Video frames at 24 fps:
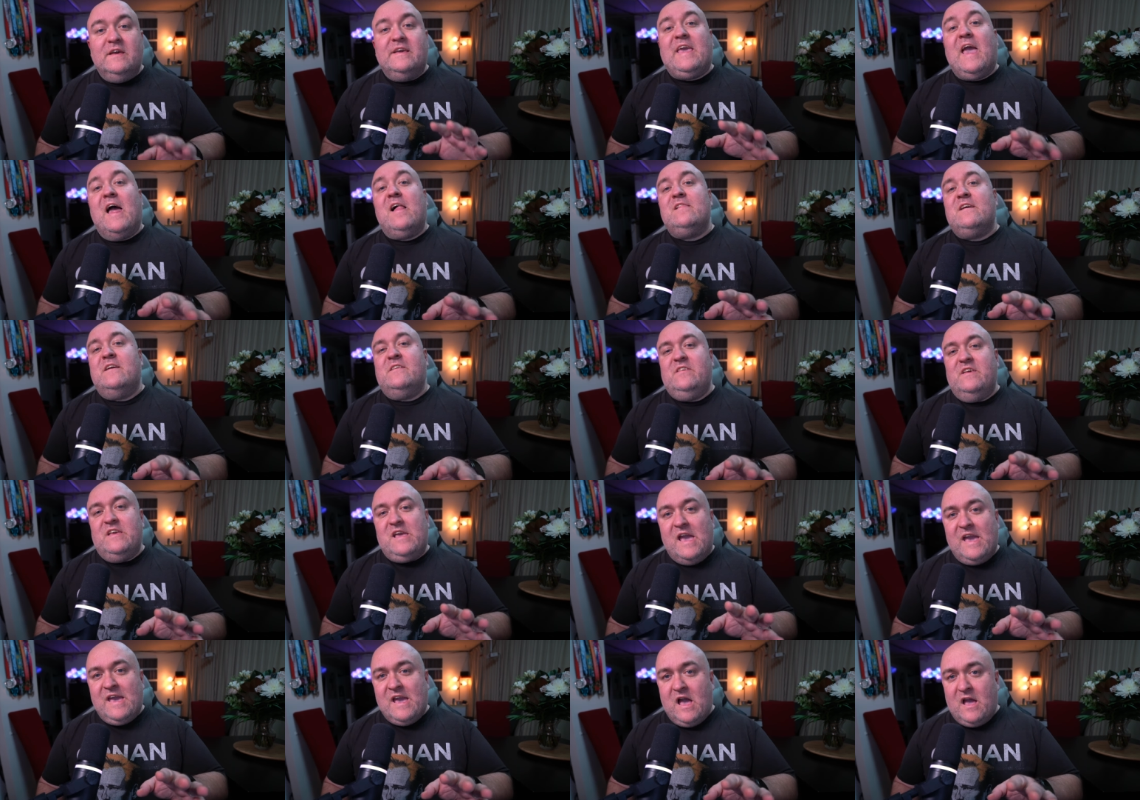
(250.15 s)

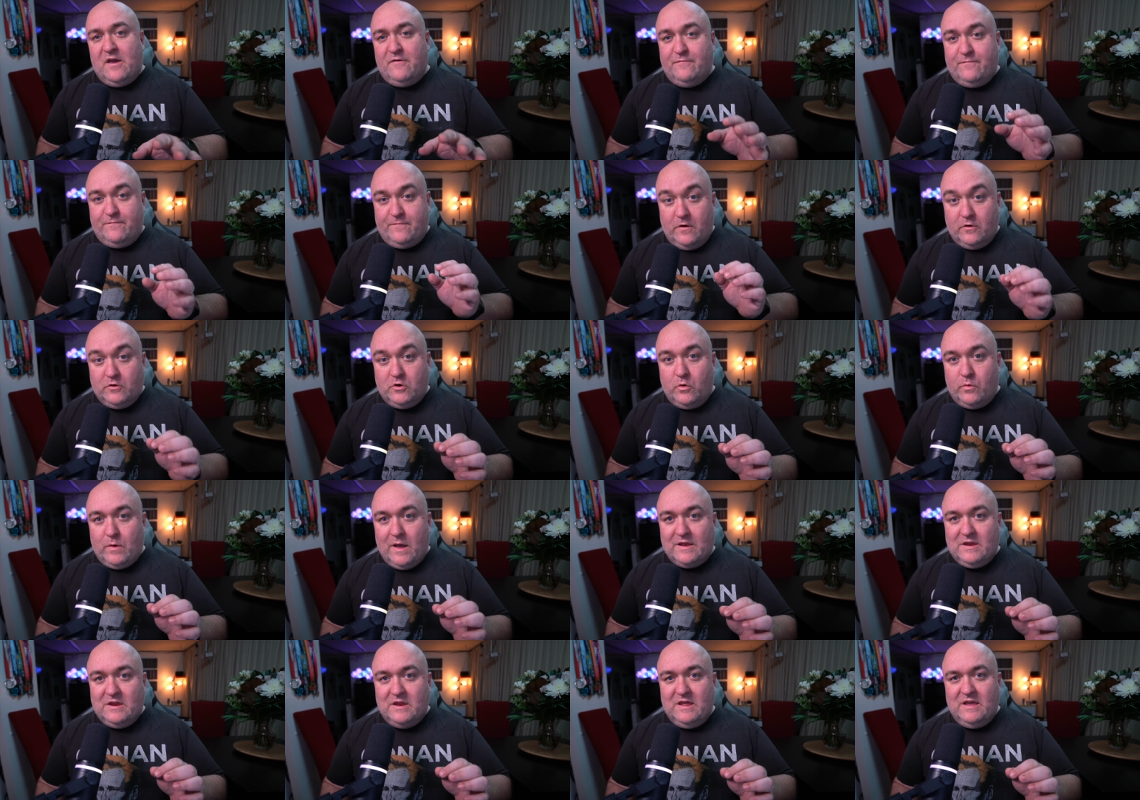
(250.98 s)
Galaxy AI photo
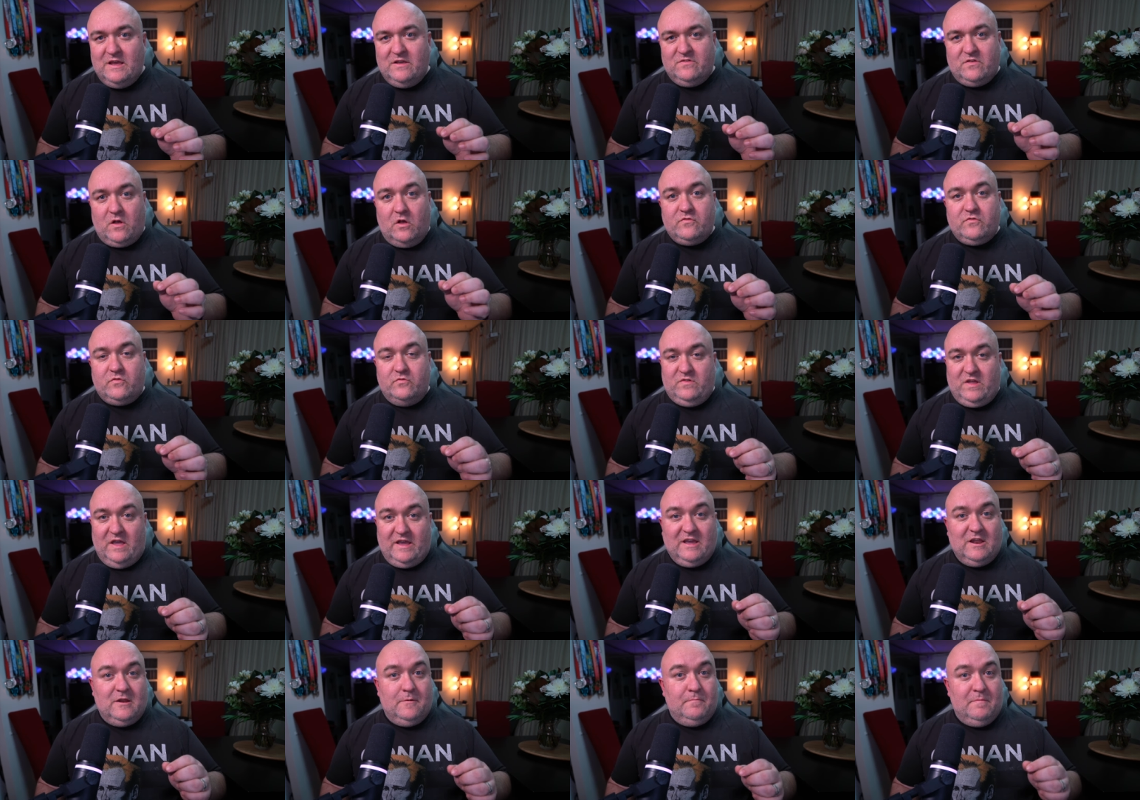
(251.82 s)
editing has also
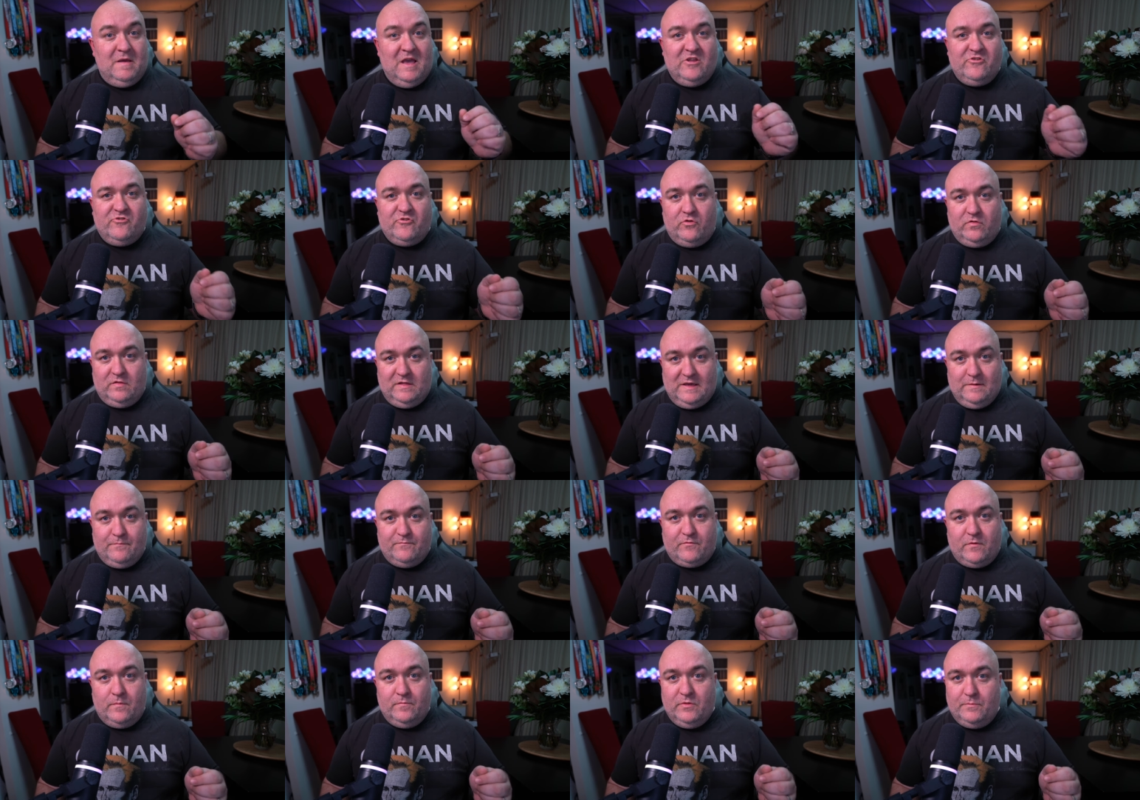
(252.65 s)
taken a major
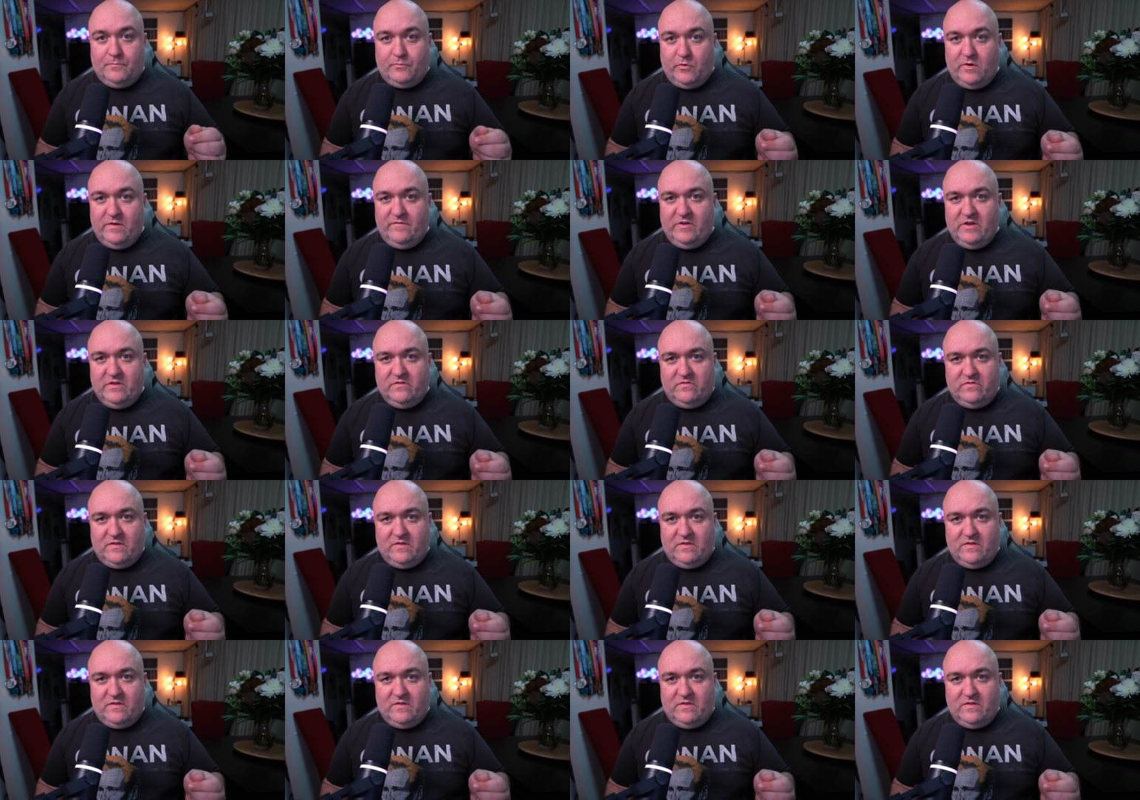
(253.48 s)
leap from the previous